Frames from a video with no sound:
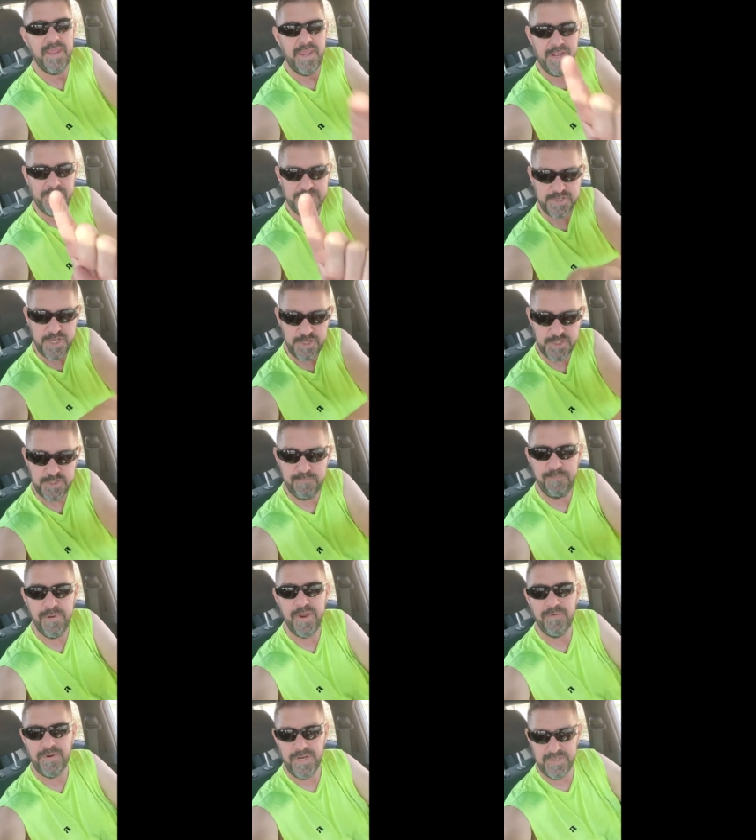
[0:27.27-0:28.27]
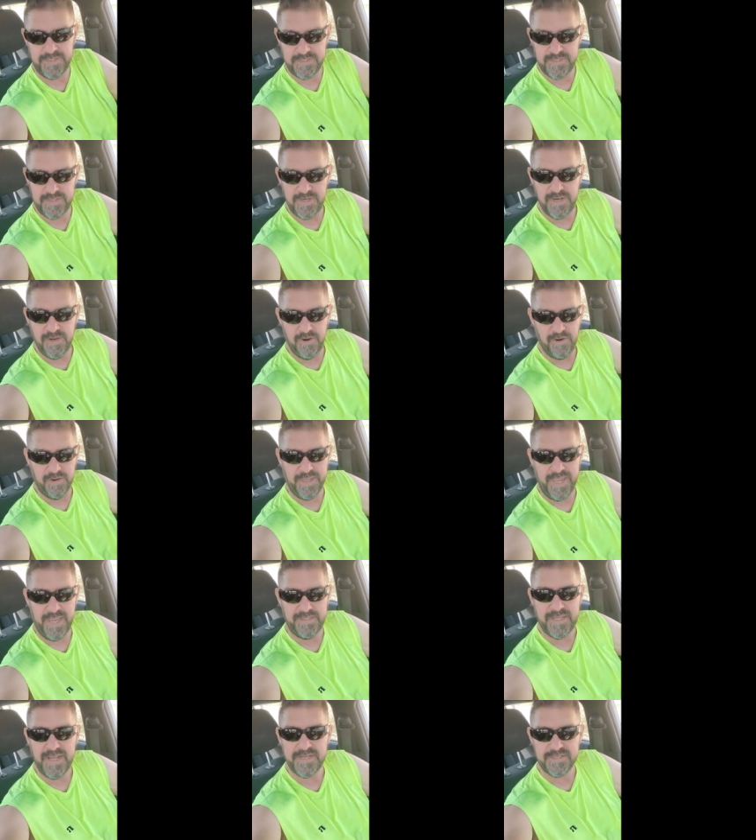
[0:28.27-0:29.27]
It's a spirit
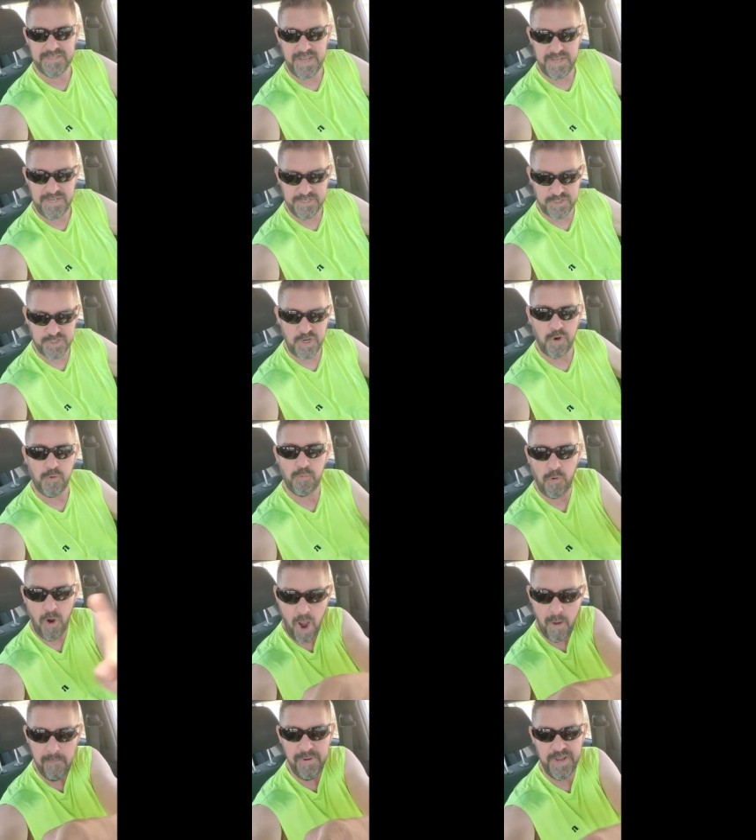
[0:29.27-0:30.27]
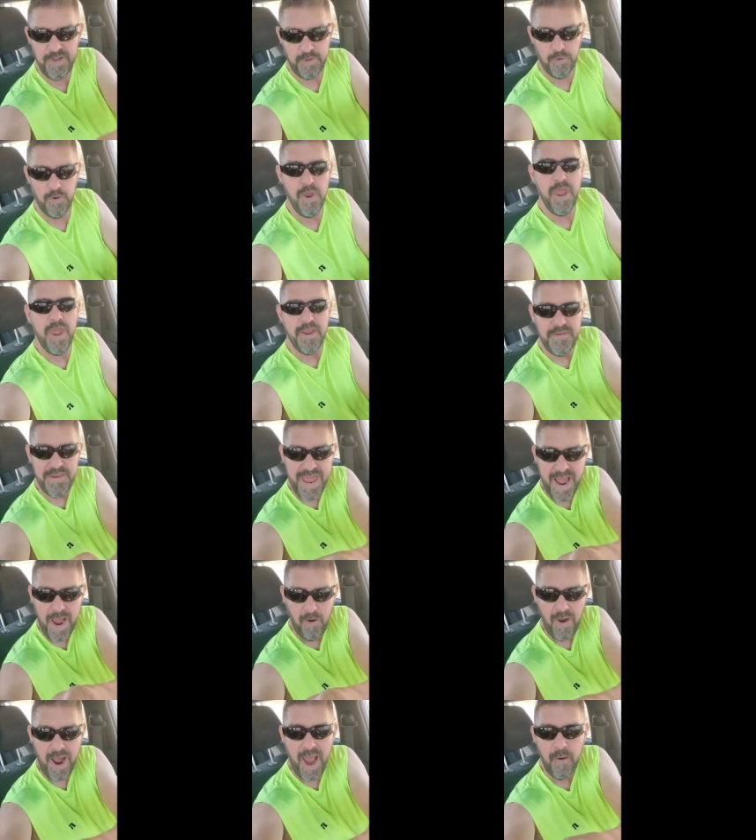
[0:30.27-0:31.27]
okay that is is robbing you
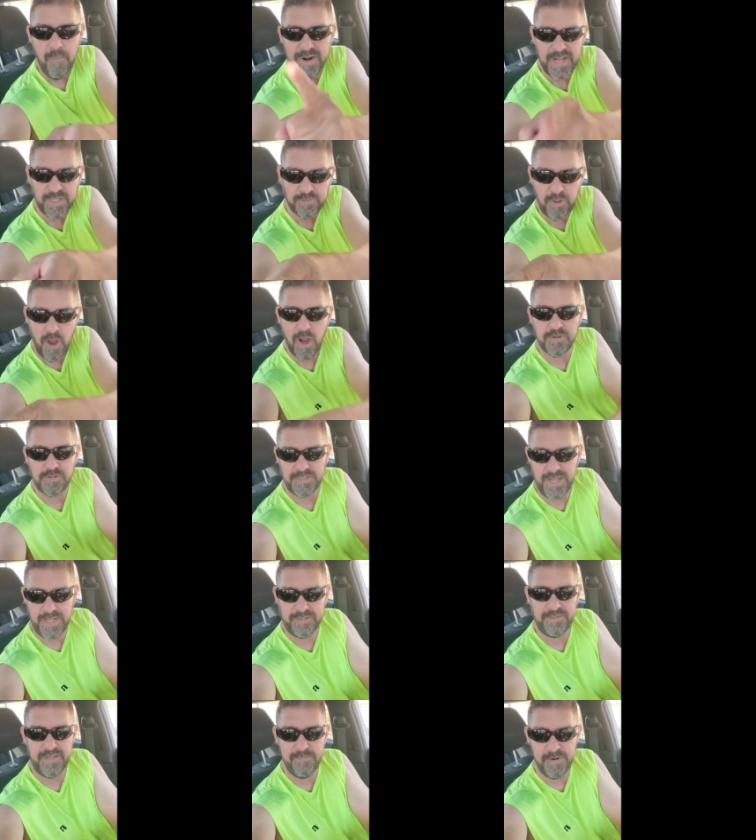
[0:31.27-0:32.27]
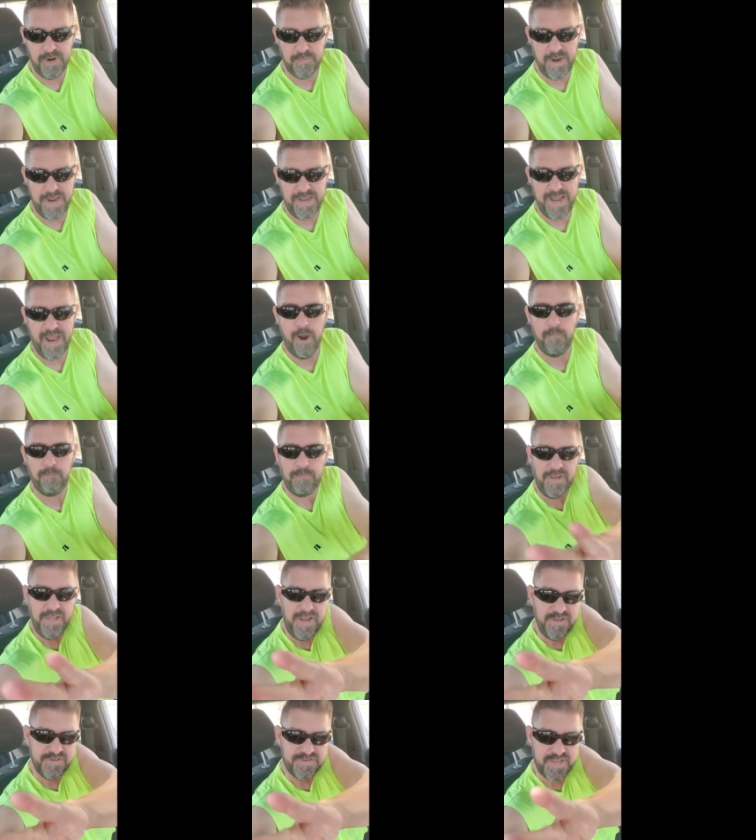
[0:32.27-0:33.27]
now i want to talk to that demon right now
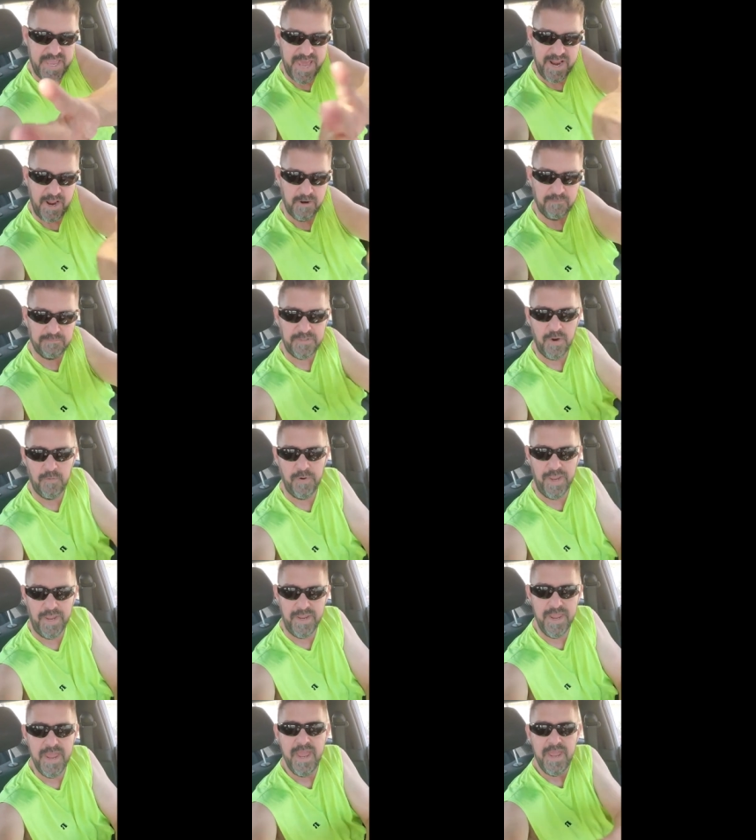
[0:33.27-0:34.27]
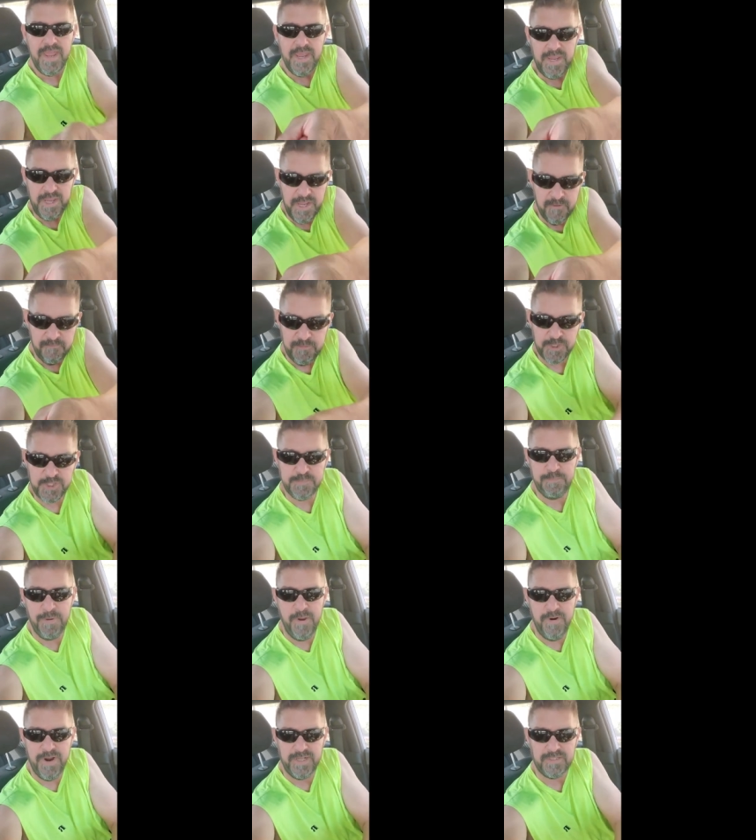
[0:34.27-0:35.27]
please get out of the way evil
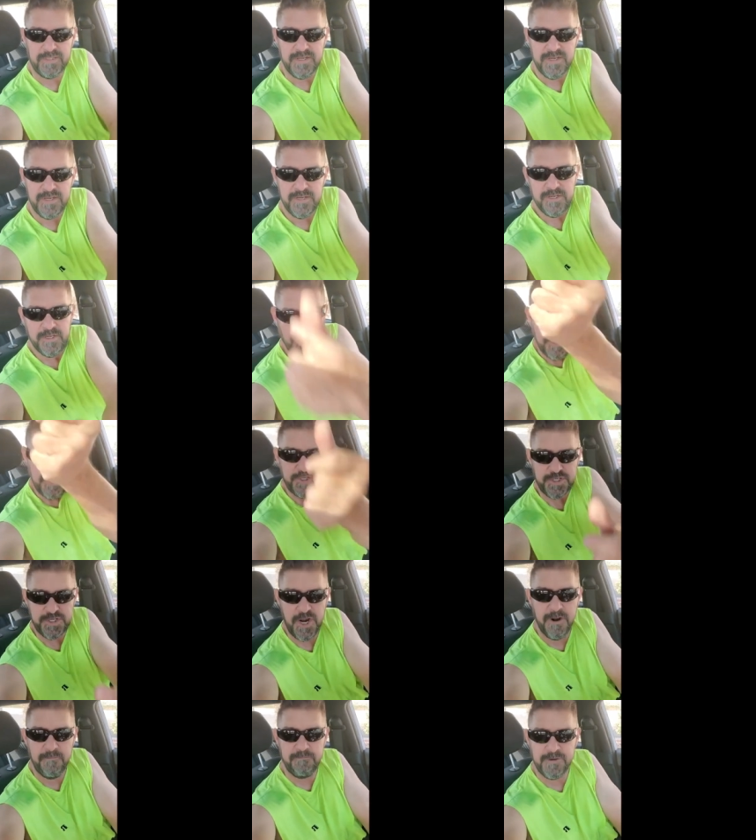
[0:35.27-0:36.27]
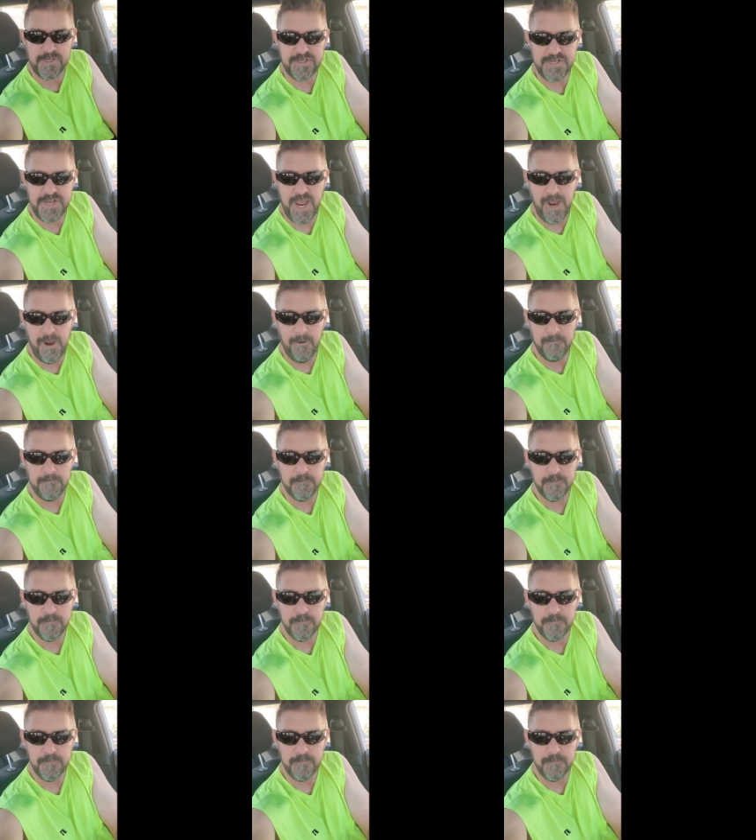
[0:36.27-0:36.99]
spirit surface now